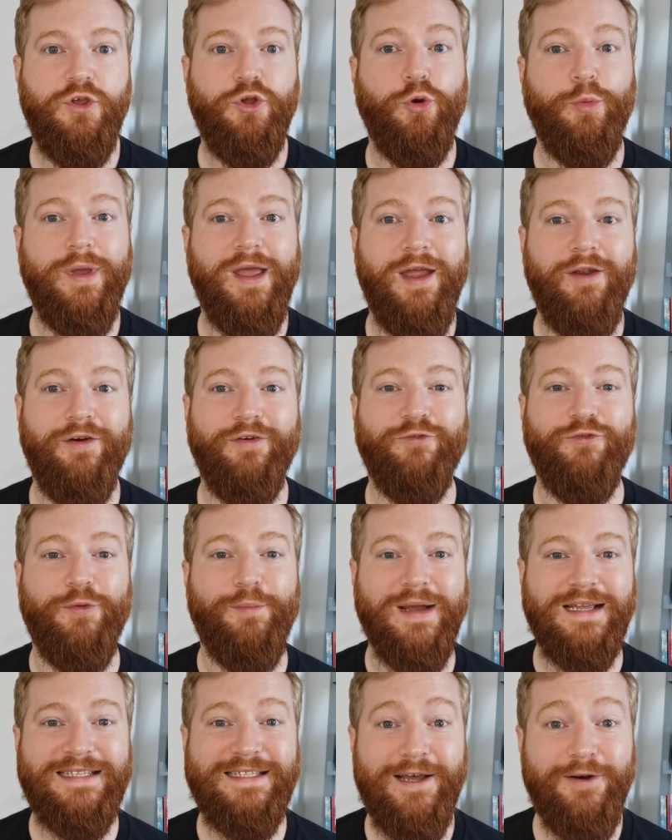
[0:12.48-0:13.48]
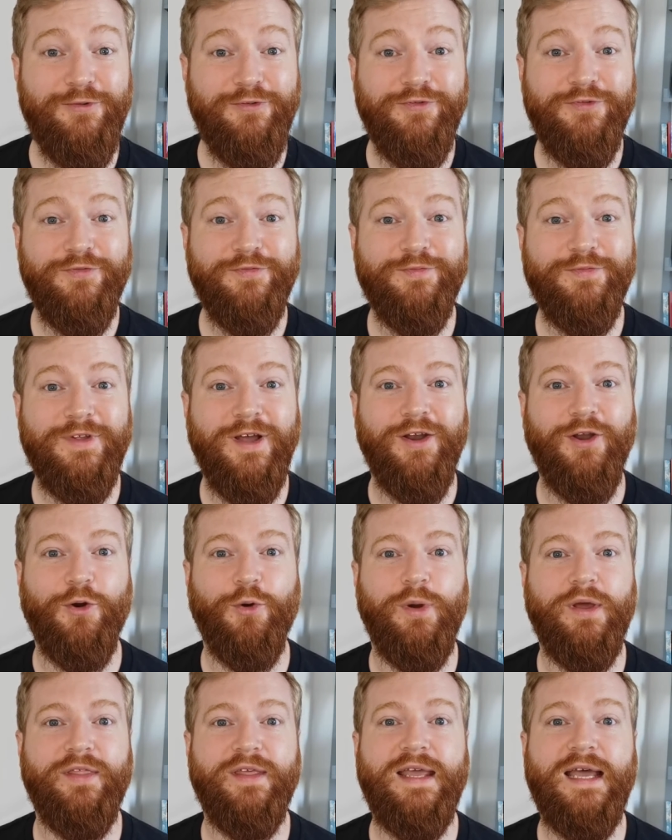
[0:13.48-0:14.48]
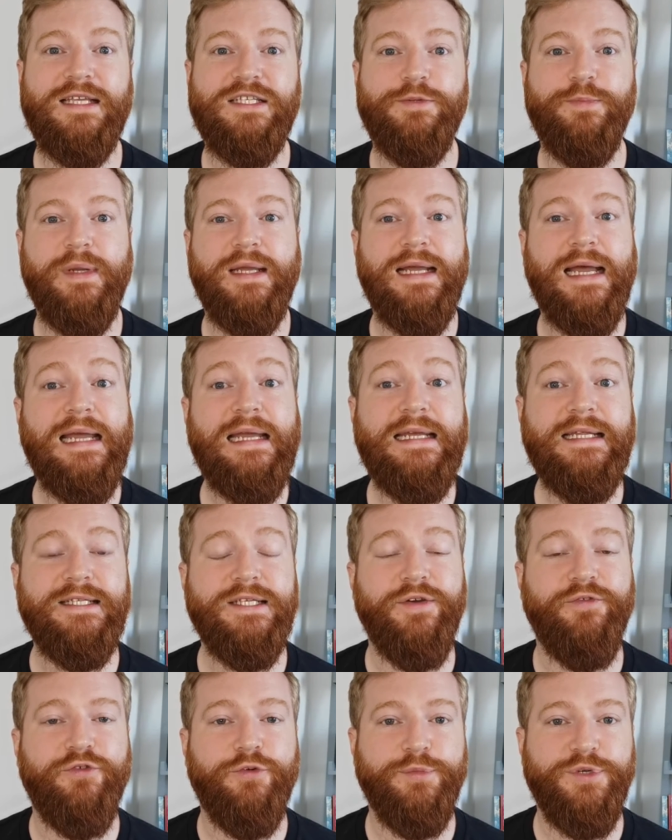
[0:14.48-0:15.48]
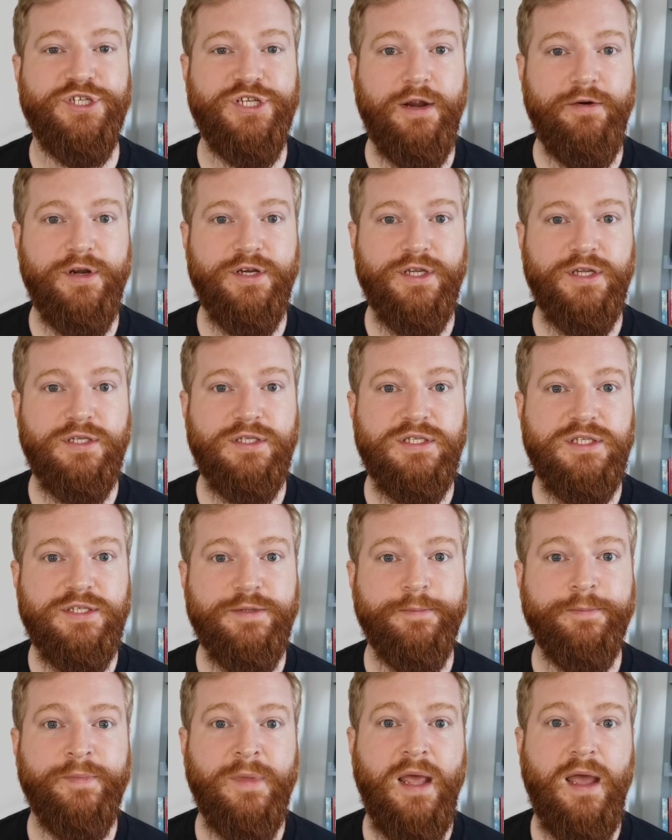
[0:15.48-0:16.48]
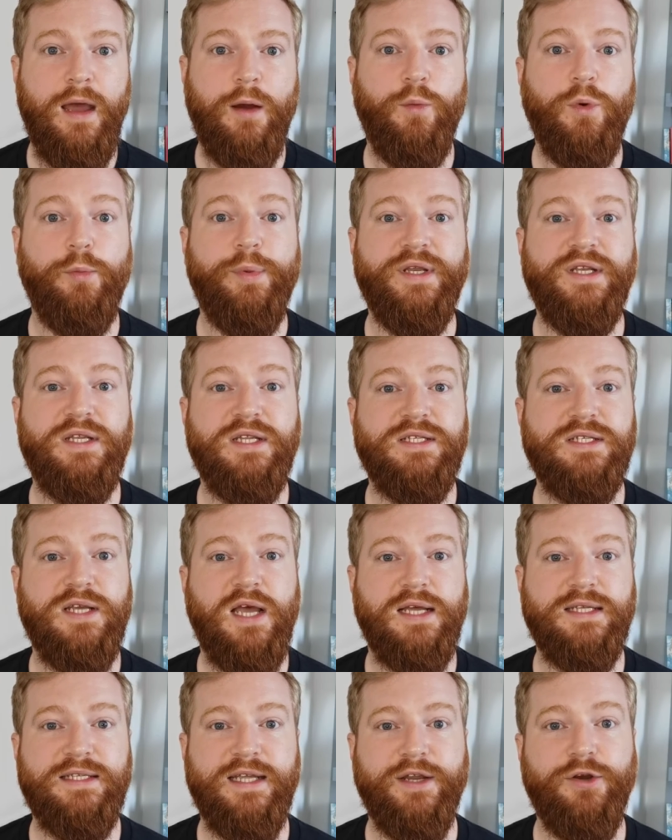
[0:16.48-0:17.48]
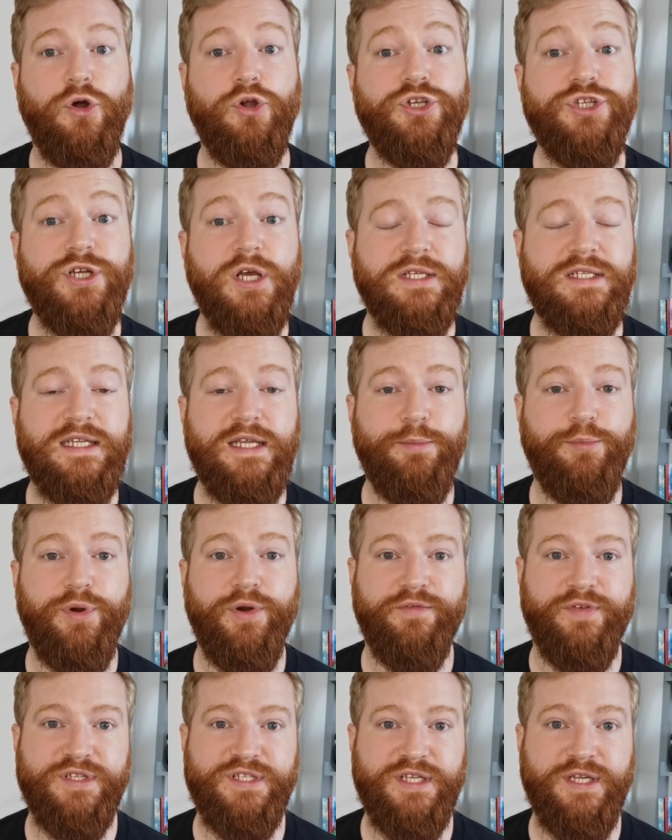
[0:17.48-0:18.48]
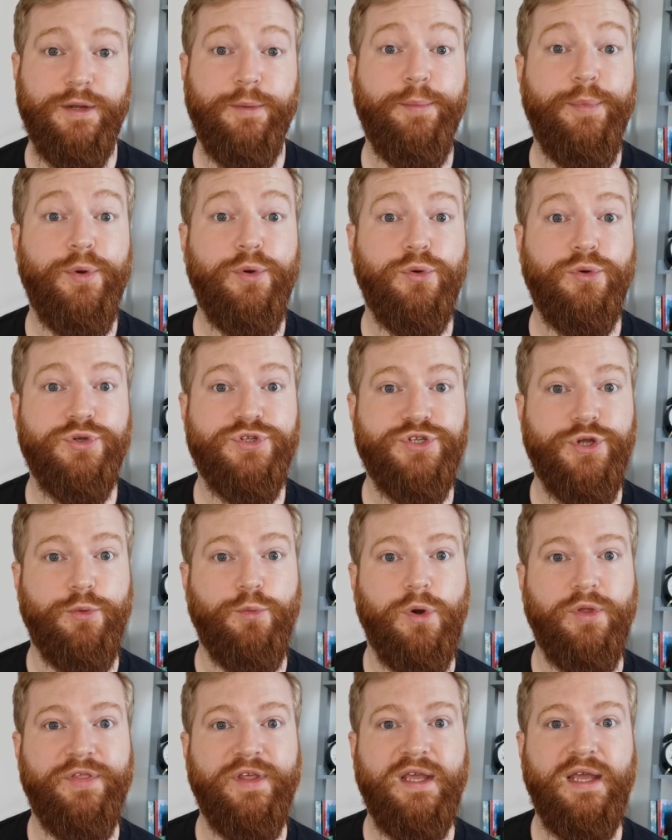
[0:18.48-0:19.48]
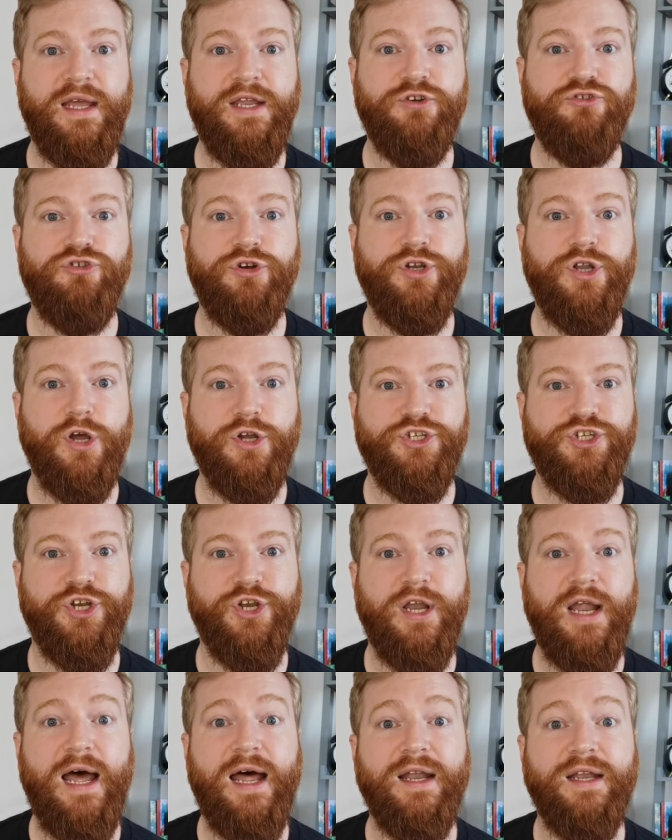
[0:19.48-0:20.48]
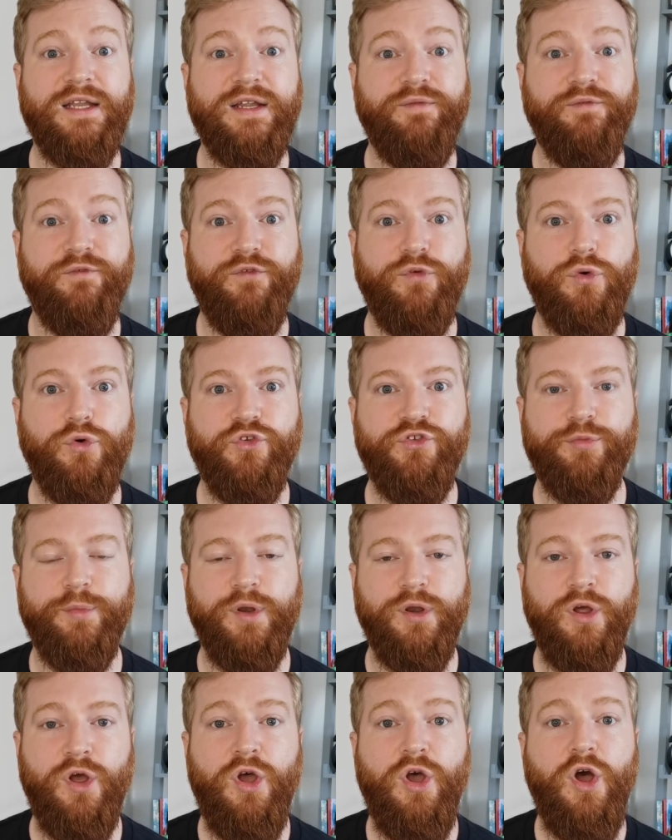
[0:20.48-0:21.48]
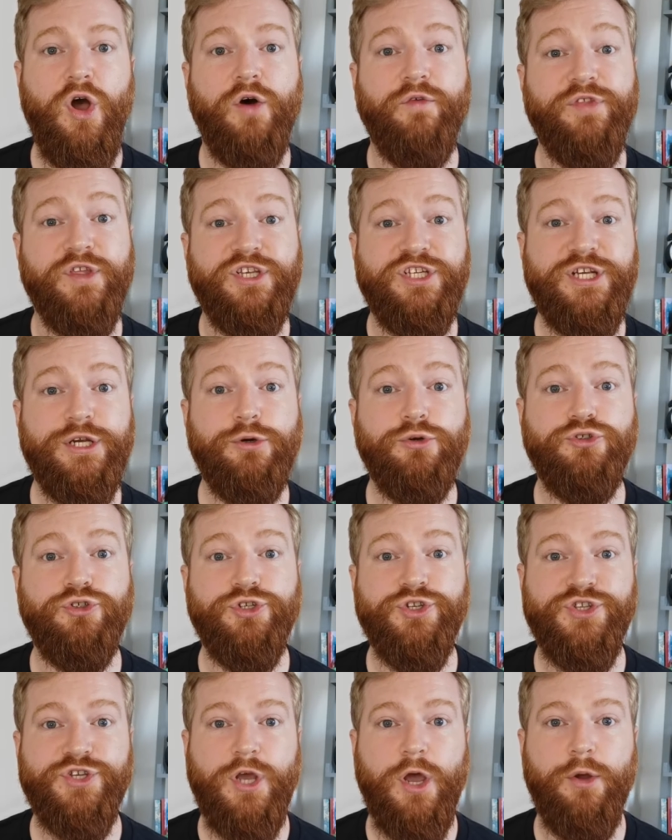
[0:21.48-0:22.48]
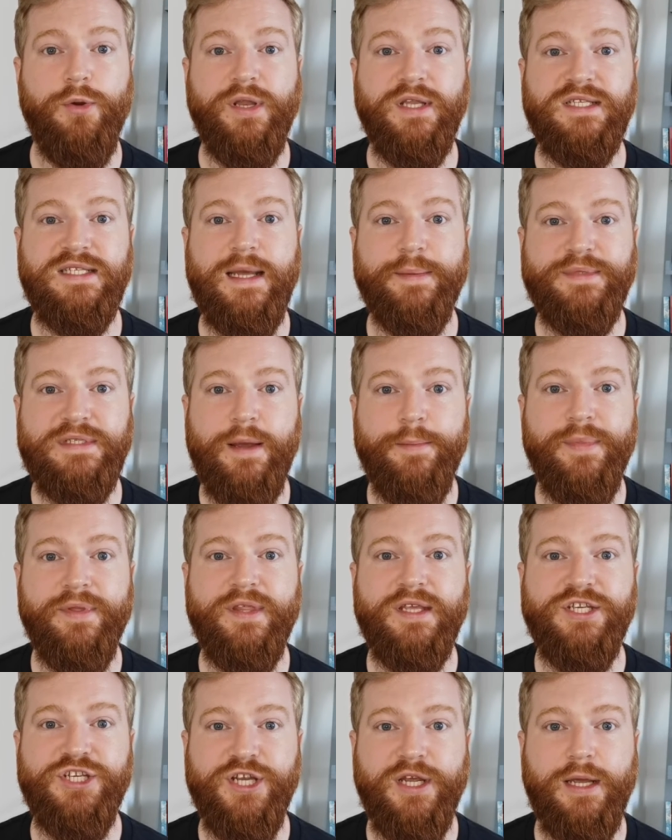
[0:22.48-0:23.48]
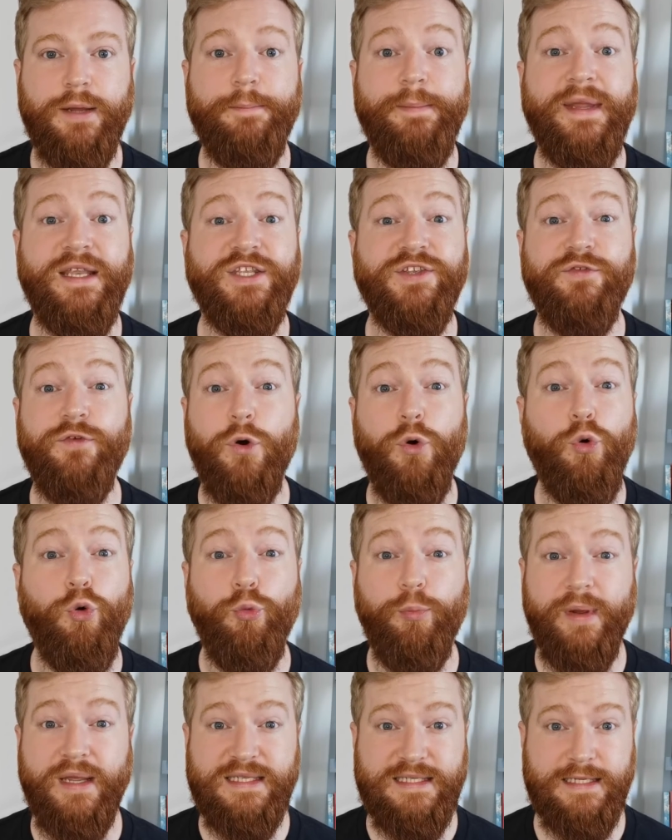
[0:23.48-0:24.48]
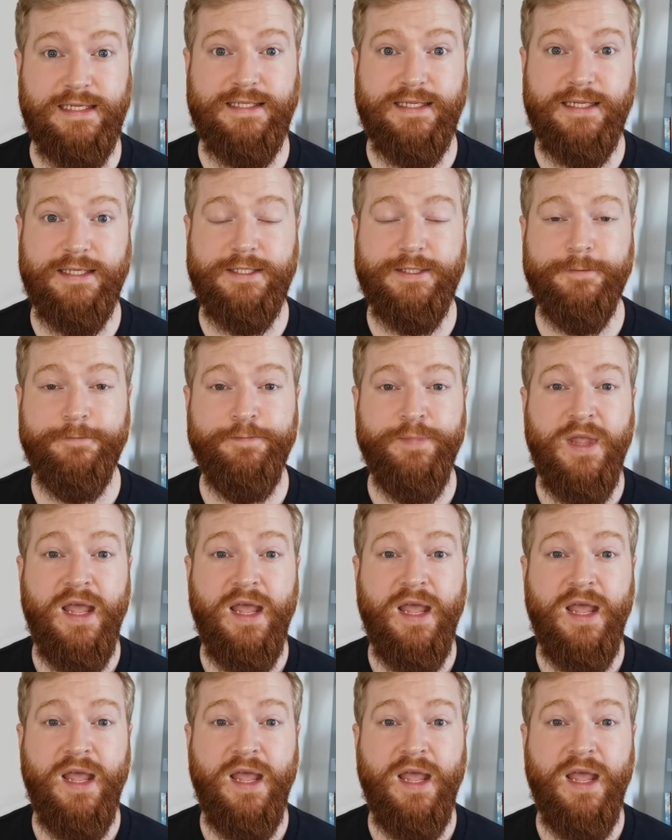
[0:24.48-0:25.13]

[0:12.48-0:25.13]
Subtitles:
You'll be hearing from myself, along with guest speaker Eitan from Sheridans, and we'll be discussing not just ePrivacy, but also what the introduction and enforcement of the Children's Code in September this year means for all businesses,